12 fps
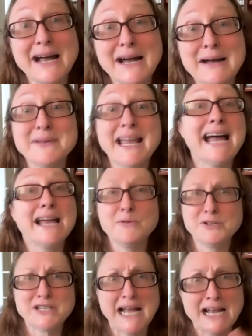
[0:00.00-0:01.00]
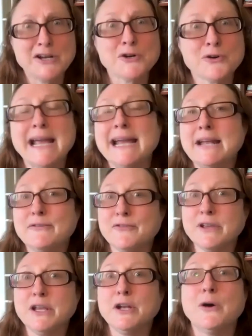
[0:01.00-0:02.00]
Yeah, it was kind of great.
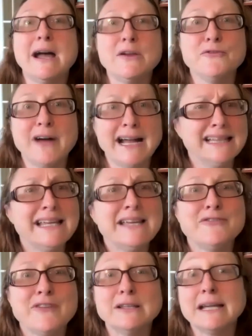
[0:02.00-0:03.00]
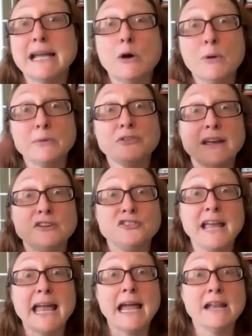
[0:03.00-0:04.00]
I finally felt like, oh, I was
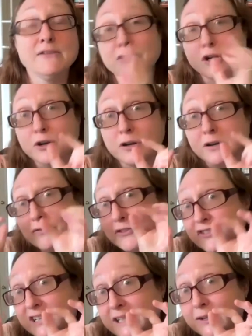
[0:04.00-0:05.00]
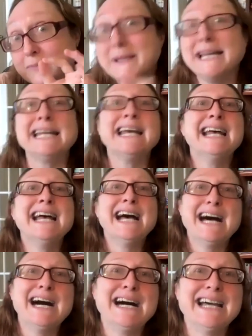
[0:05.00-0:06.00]
actually ahead of the curve just a little bit,
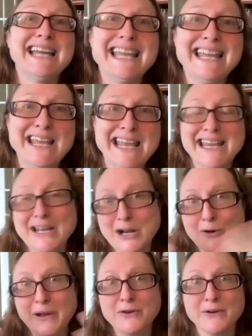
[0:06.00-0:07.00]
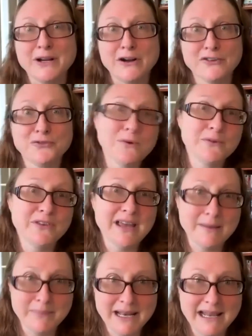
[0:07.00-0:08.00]
in regards to what was
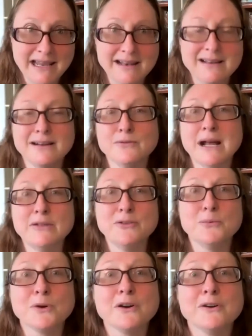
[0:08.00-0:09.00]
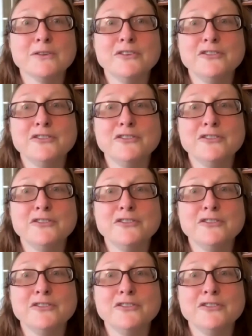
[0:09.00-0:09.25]
happening around the world.